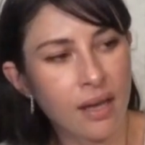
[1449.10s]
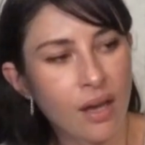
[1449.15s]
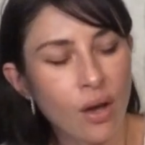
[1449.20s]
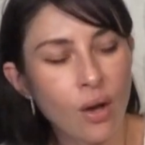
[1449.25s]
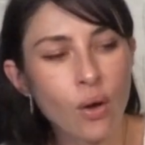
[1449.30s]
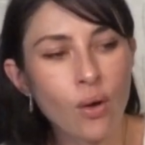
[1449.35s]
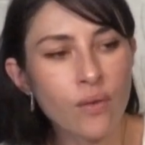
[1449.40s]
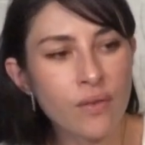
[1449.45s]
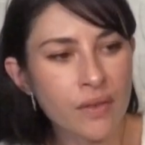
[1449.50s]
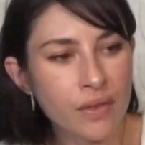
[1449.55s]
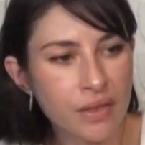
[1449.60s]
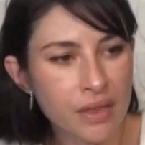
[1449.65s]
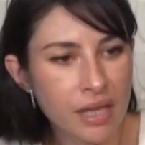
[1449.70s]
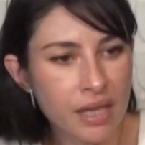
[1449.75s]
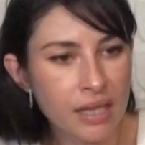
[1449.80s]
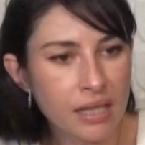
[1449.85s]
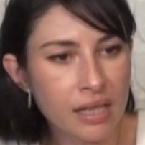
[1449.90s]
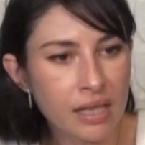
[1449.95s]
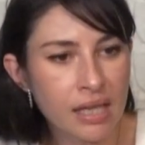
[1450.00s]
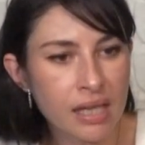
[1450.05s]

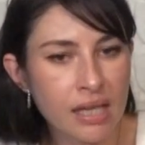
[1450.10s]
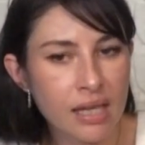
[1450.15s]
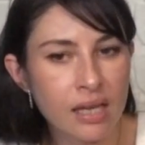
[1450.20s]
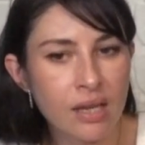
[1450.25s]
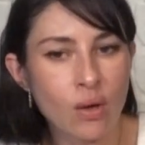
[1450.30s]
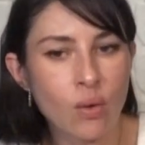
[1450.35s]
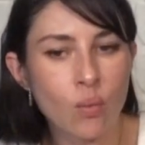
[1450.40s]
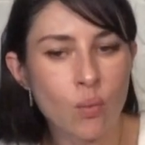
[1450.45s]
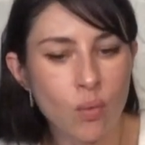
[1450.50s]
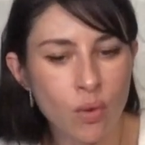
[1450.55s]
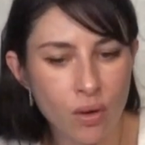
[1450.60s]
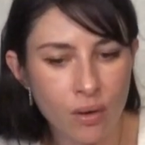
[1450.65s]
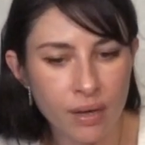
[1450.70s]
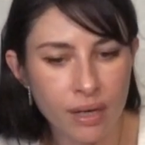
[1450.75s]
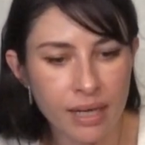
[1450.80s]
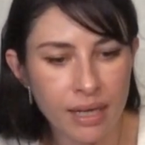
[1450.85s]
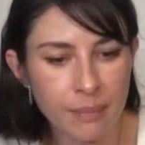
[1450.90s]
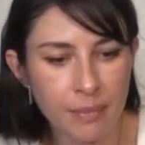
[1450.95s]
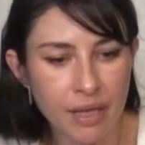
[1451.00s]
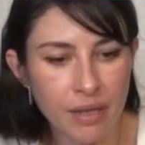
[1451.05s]
overthinking,
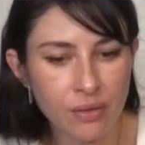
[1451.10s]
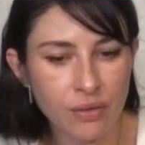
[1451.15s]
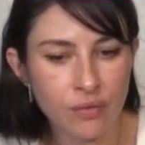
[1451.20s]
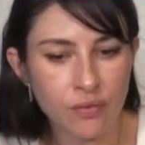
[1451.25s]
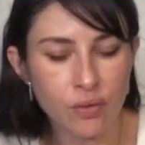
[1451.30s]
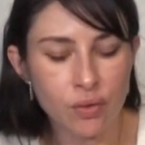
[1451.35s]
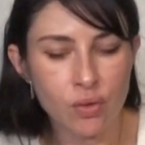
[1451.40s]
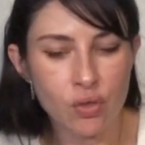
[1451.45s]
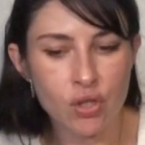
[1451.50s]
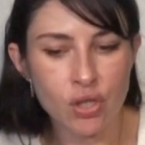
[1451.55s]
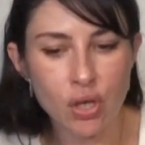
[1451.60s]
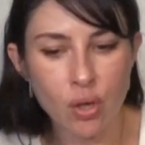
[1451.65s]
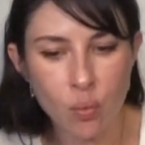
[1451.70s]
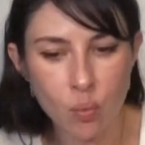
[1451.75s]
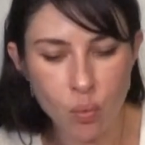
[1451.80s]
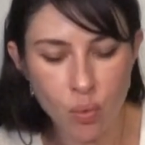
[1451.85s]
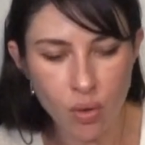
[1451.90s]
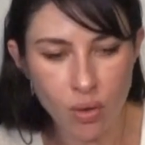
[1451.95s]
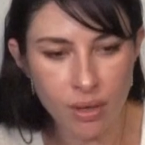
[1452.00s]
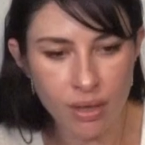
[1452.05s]
worrying about the future,
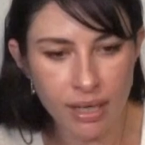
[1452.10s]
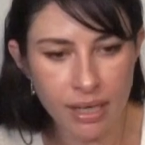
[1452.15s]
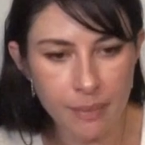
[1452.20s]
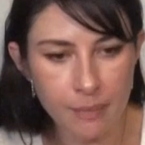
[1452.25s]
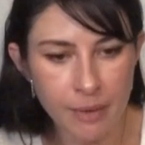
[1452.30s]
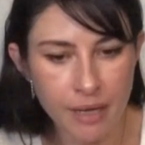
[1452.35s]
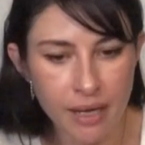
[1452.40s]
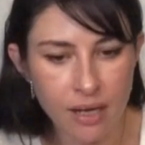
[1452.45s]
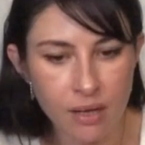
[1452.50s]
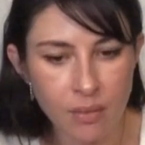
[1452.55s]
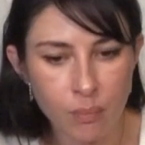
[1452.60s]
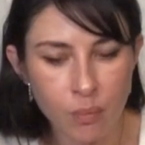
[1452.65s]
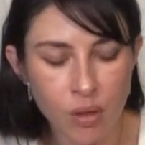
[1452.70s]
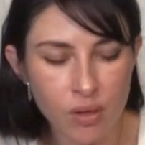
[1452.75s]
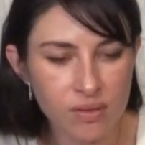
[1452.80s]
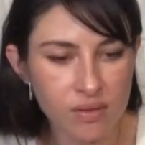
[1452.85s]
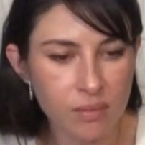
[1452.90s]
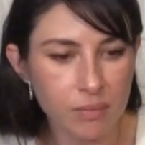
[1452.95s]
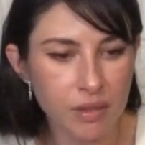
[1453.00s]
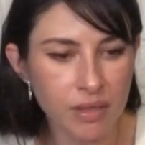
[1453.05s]
worrying about
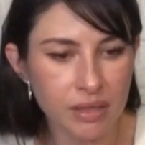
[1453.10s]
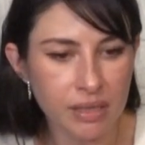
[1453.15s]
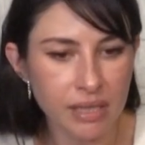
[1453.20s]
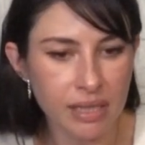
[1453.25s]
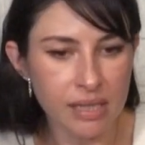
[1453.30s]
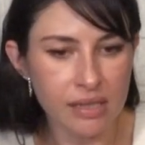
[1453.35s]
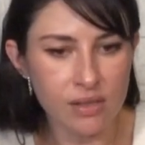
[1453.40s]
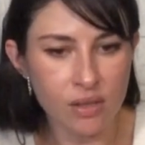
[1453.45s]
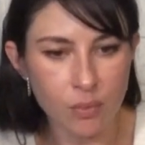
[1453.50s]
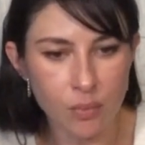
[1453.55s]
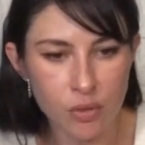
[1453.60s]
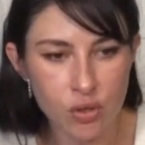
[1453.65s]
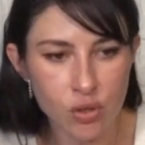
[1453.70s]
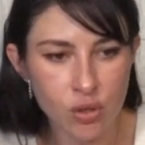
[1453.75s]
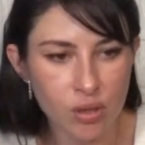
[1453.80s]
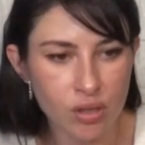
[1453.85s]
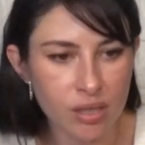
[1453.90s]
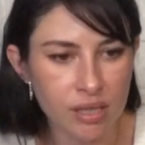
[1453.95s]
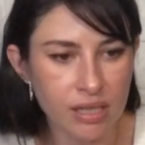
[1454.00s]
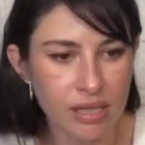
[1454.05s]
possibilities,
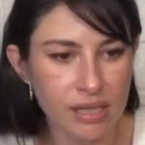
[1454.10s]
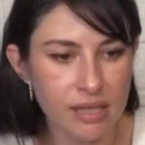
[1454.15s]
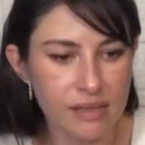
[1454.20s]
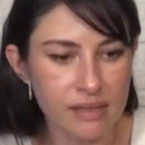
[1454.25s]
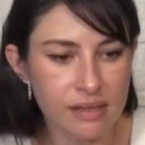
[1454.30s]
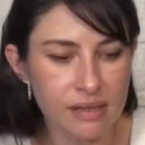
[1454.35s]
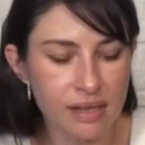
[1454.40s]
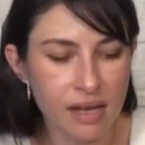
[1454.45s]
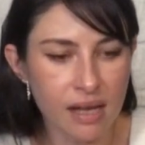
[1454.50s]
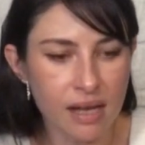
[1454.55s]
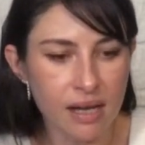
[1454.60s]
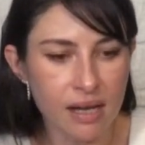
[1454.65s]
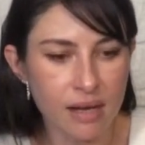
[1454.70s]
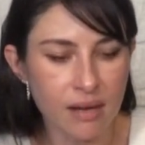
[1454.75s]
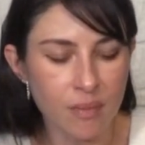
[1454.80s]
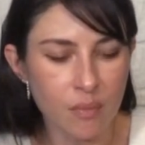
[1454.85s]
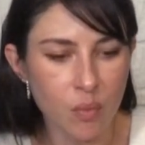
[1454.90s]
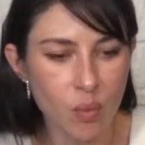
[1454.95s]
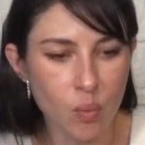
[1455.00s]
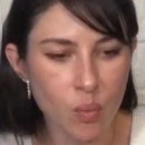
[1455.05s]
opportunities,
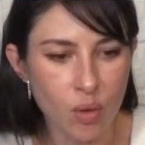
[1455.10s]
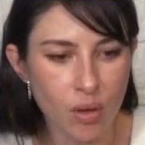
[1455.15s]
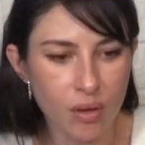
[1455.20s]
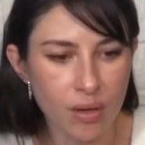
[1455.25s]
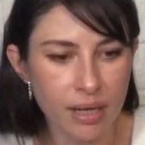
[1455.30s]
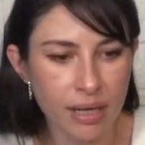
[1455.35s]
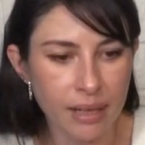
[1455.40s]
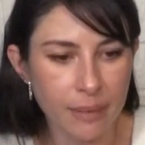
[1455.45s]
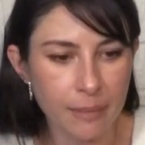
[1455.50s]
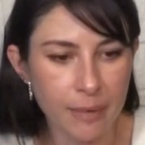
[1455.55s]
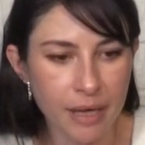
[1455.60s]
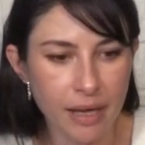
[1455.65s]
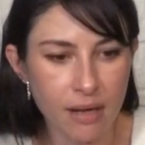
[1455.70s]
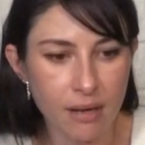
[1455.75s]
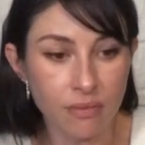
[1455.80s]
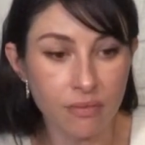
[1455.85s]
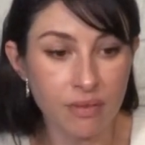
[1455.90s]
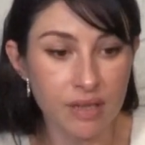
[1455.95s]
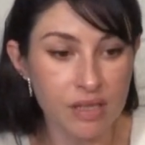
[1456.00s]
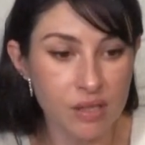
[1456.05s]
worrying
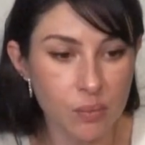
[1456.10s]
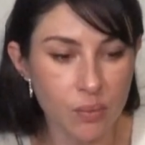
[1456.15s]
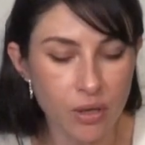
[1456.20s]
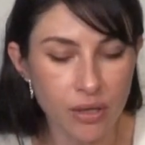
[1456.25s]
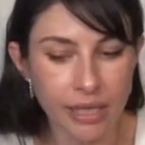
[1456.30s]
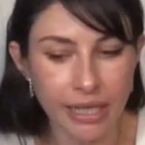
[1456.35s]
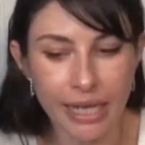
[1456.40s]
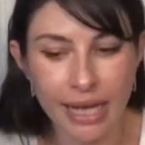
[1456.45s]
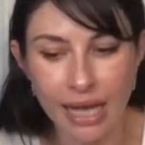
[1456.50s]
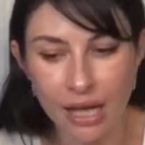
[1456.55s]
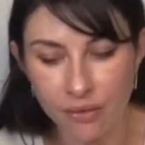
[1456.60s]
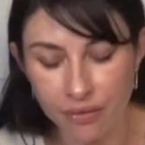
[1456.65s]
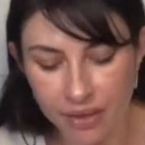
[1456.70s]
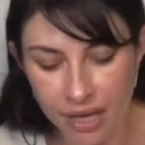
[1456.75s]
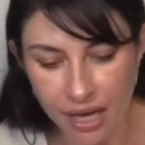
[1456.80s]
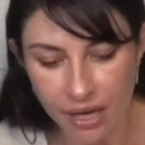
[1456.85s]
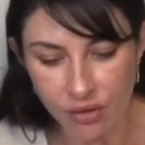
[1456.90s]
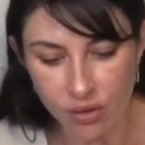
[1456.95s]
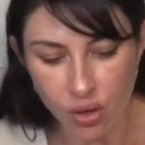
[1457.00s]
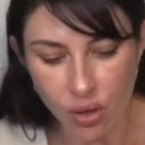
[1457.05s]
about this working out,
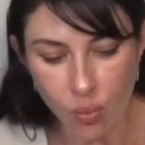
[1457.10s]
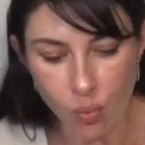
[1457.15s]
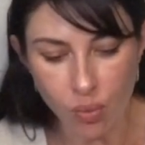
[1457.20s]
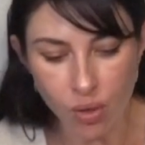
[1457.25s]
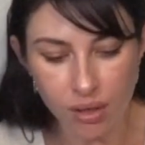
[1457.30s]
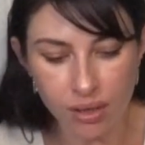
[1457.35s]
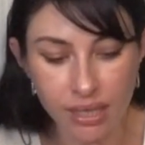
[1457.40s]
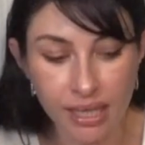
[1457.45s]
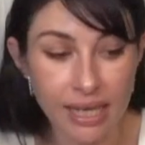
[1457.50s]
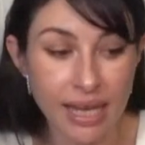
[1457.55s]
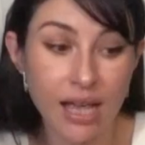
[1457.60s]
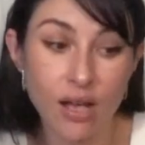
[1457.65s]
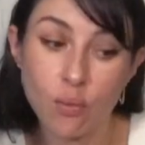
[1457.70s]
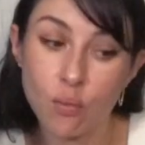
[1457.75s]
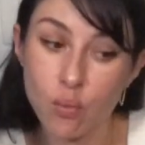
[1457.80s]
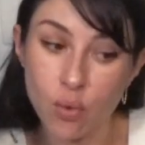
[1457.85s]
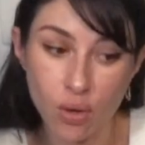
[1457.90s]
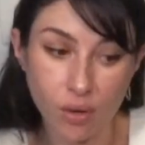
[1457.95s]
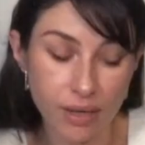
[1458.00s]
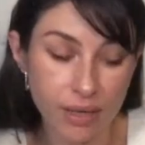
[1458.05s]
that not working
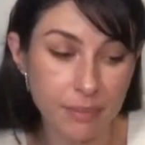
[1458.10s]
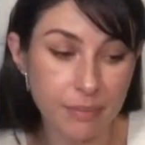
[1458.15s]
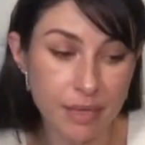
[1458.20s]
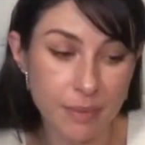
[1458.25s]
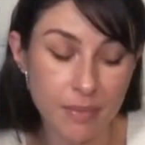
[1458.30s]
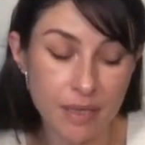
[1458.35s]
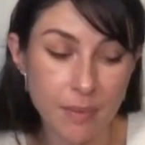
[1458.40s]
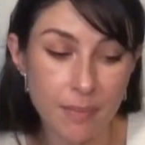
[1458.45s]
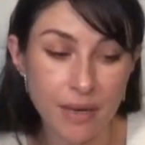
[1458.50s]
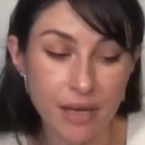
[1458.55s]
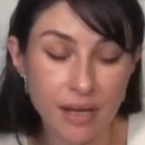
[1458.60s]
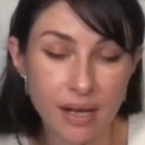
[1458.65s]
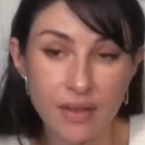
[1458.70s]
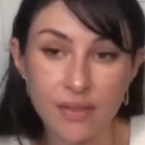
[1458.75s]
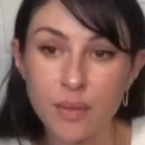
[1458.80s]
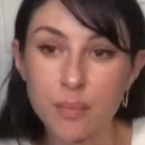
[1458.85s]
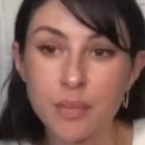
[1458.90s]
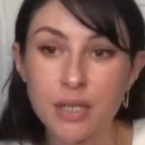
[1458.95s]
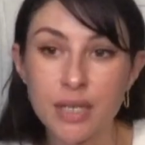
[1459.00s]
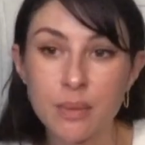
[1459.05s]
out, worrying maybe about
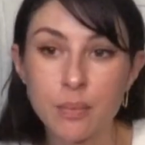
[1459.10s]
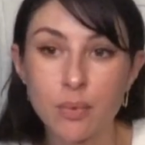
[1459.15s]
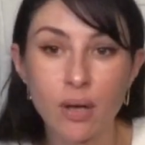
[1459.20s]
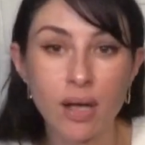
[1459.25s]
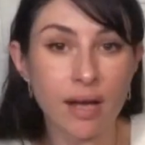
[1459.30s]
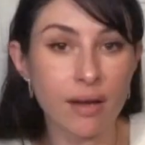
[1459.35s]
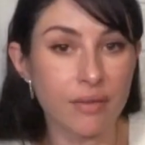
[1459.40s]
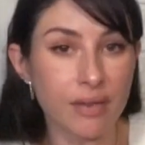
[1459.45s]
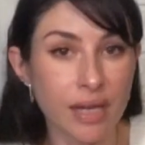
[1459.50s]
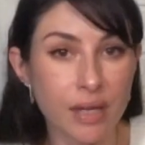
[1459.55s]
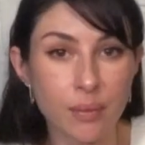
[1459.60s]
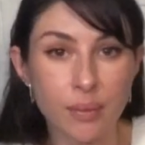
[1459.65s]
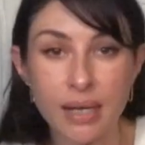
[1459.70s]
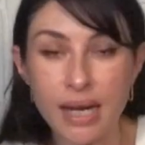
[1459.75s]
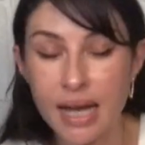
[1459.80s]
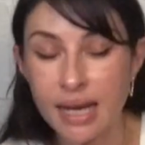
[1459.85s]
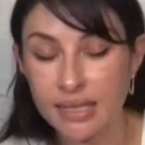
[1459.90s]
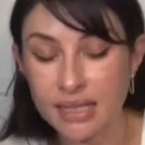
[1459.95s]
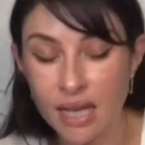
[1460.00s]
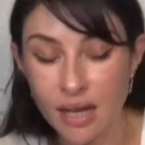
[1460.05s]
other people, how they
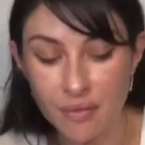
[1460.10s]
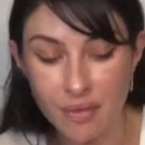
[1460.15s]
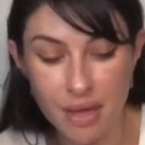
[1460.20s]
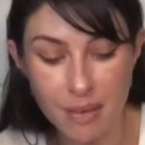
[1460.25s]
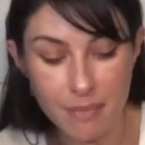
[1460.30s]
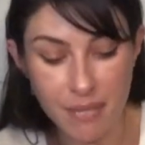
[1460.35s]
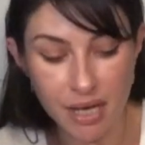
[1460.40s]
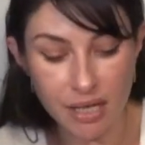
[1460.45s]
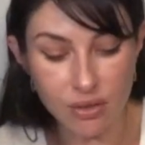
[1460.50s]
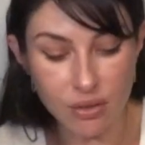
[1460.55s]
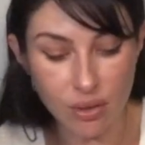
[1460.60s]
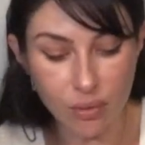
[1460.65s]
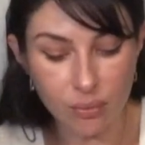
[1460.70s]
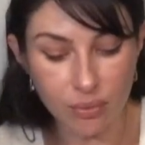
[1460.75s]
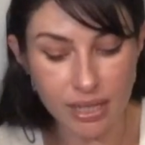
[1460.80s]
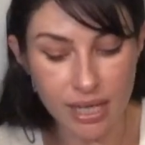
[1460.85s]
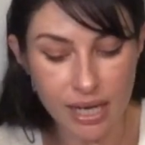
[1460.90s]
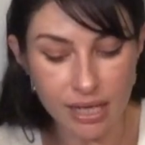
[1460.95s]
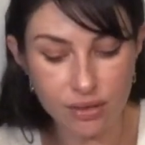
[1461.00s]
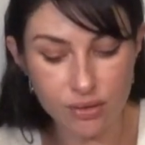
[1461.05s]
react, how they might not
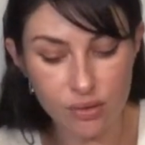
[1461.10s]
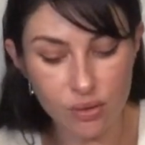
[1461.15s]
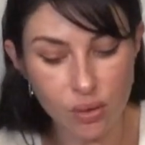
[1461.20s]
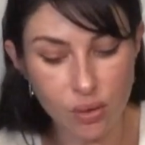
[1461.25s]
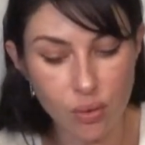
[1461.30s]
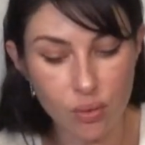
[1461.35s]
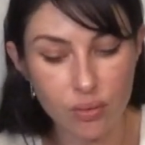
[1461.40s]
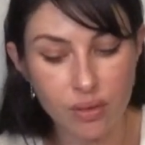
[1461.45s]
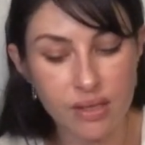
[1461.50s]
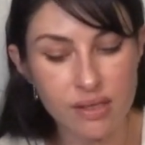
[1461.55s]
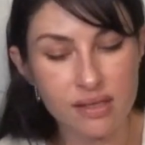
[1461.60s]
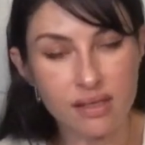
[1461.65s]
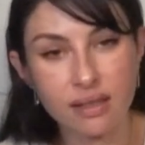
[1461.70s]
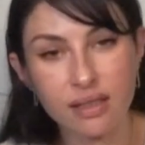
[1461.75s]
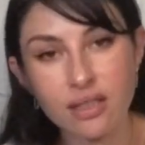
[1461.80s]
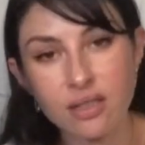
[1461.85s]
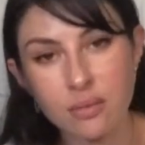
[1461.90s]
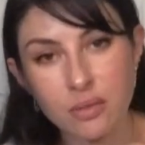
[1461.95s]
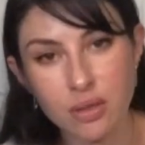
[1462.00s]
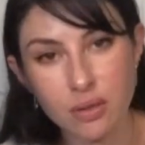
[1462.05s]
react. So there's a
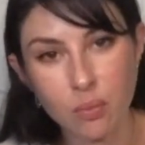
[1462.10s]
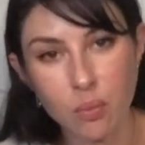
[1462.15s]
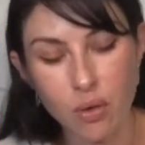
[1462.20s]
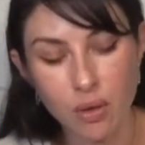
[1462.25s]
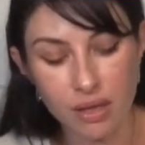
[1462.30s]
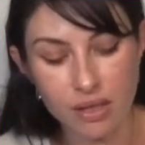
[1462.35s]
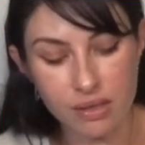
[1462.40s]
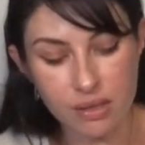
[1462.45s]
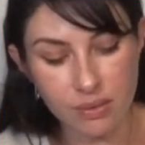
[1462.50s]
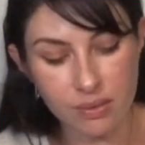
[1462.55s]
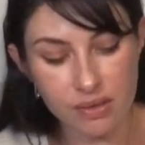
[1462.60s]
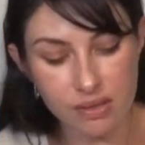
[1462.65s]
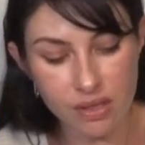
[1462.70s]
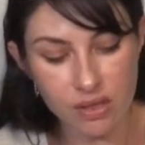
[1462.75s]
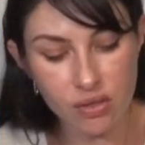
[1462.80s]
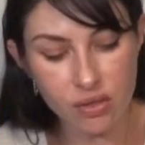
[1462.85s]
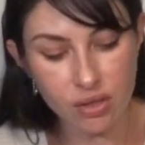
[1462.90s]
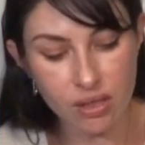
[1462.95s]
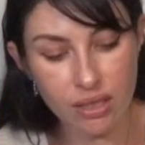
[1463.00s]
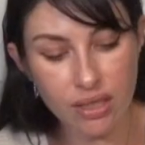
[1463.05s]
little bit of worry. So
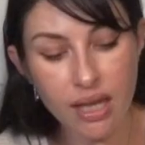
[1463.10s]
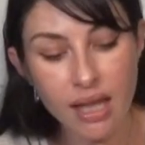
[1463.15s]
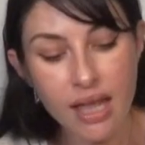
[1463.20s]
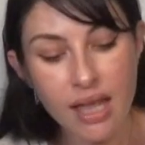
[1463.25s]
essentially